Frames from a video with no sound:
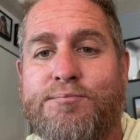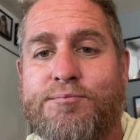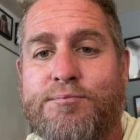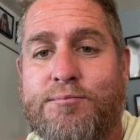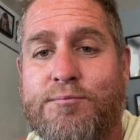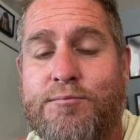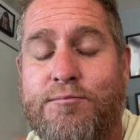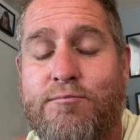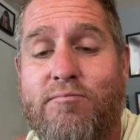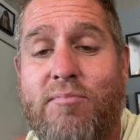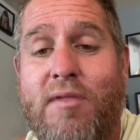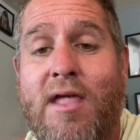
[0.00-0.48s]

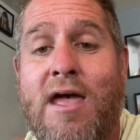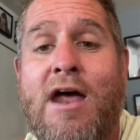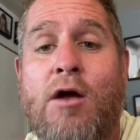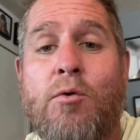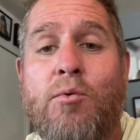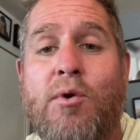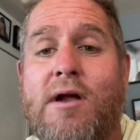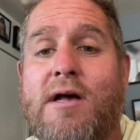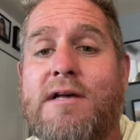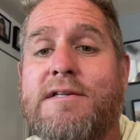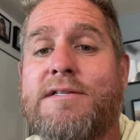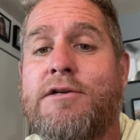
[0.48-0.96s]
I realized the
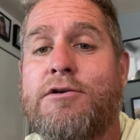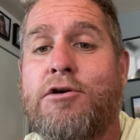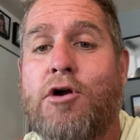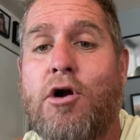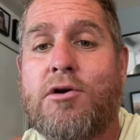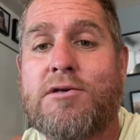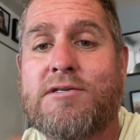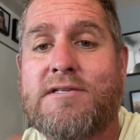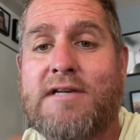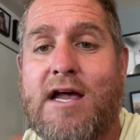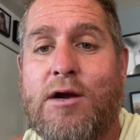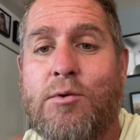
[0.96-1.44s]
dark slide
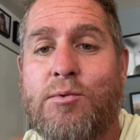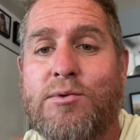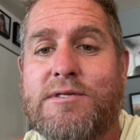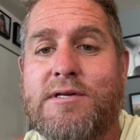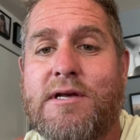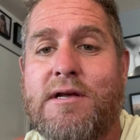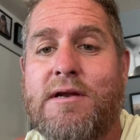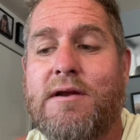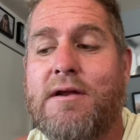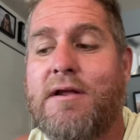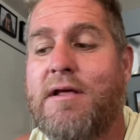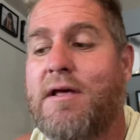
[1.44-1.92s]
was in,
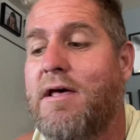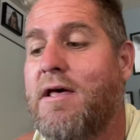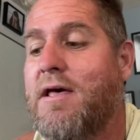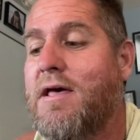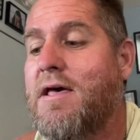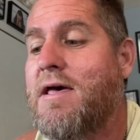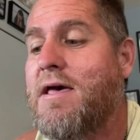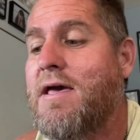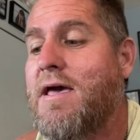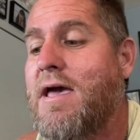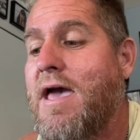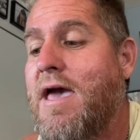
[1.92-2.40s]

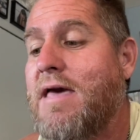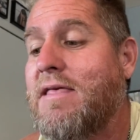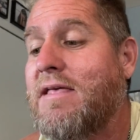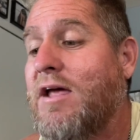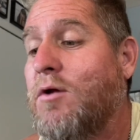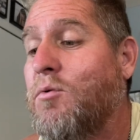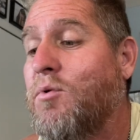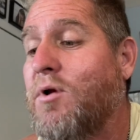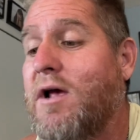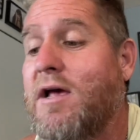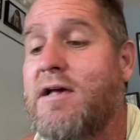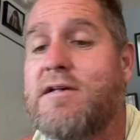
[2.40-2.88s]
and I
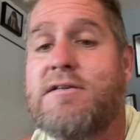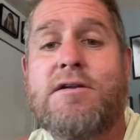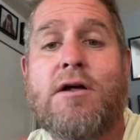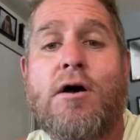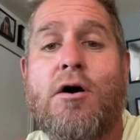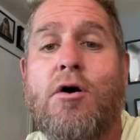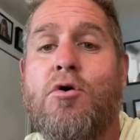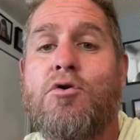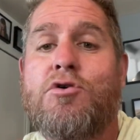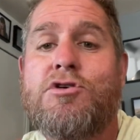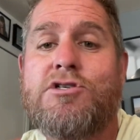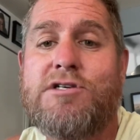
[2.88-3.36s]
realized, oh
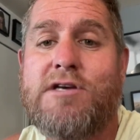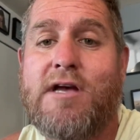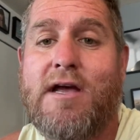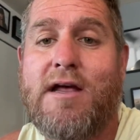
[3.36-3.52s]
shit,